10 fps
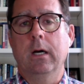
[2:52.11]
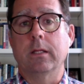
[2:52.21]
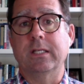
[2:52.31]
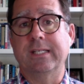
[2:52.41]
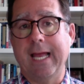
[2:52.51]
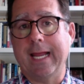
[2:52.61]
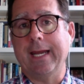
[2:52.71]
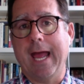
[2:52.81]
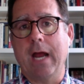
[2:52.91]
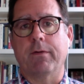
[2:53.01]
The
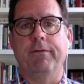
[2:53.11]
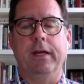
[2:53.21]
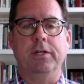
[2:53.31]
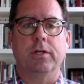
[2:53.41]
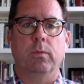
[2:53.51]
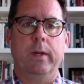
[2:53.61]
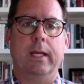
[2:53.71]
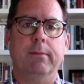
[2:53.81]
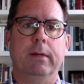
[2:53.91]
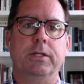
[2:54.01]
second aggravation we
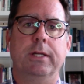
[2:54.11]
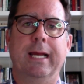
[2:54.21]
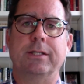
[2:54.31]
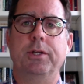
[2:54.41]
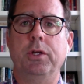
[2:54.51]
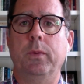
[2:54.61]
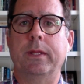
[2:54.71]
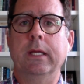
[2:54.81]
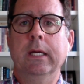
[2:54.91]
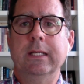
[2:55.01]
can mention has to do with